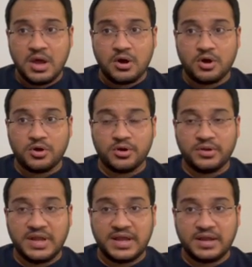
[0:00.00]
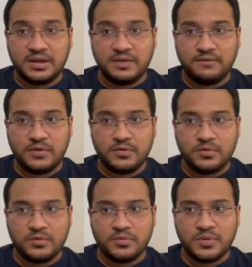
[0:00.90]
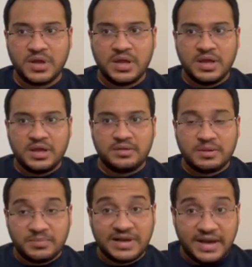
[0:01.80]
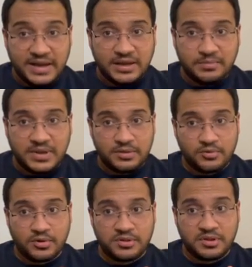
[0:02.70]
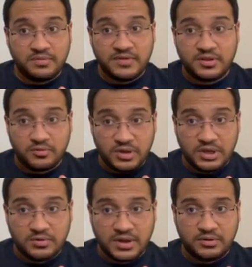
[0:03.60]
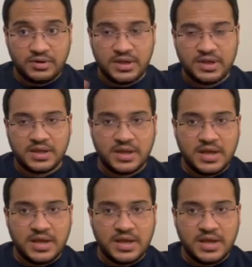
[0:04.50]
or they can give you some clinical based questions which you need to actually